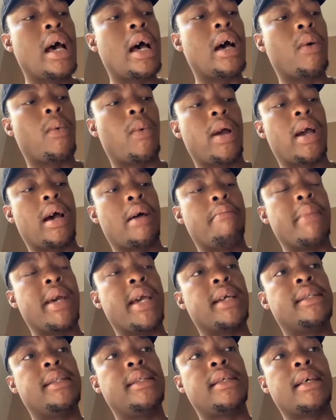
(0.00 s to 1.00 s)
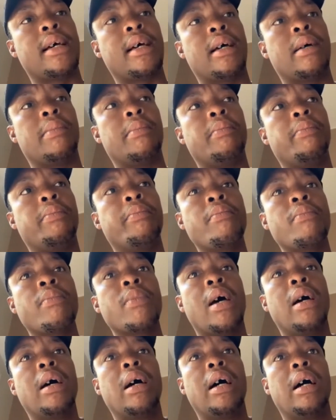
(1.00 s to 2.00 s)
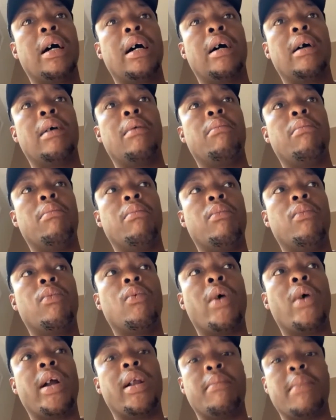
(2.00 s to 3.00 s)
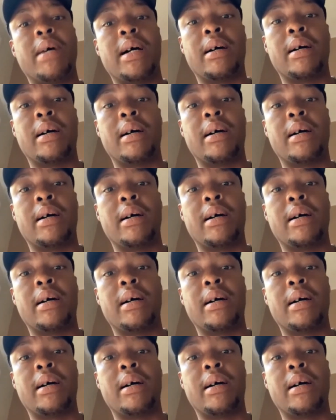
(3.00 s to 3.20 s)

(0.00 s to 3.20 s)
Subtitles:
where I met one of